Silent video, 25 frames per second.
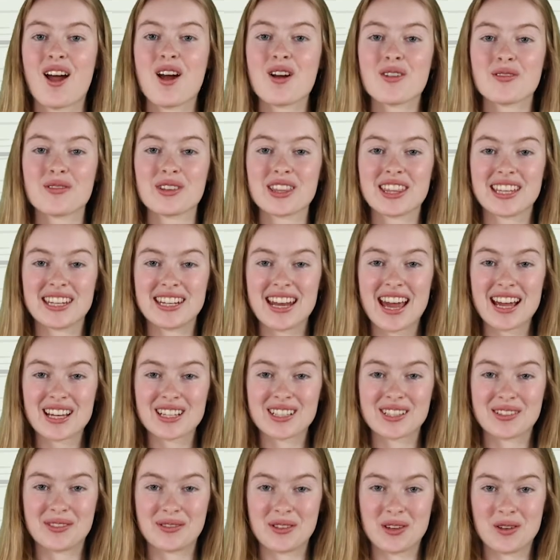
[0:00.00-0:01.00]
Over the
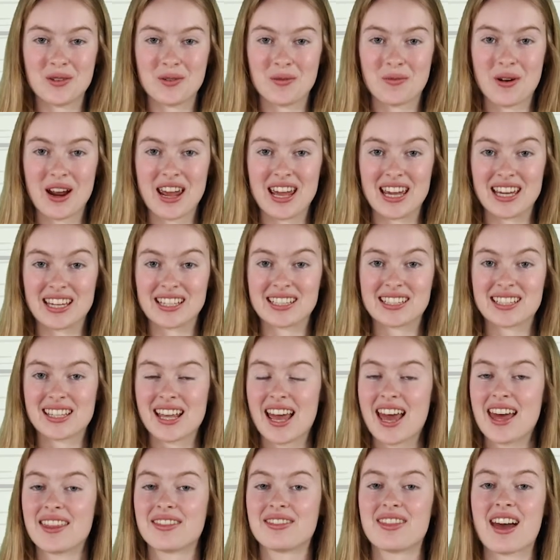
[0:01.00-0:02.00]
next few weeks,
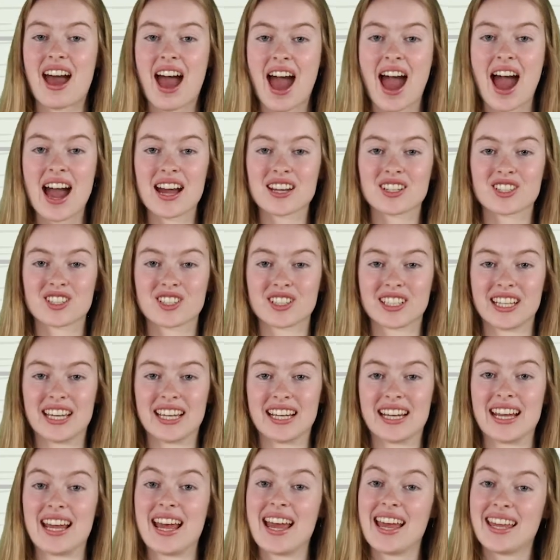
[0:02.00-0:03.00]
the
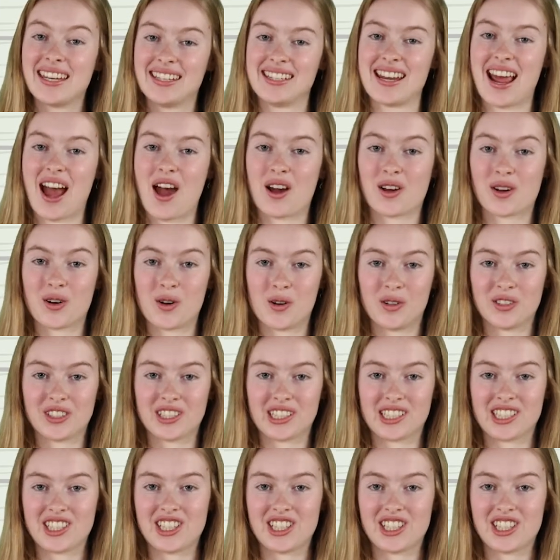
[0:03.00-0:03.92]
hatchling, now called a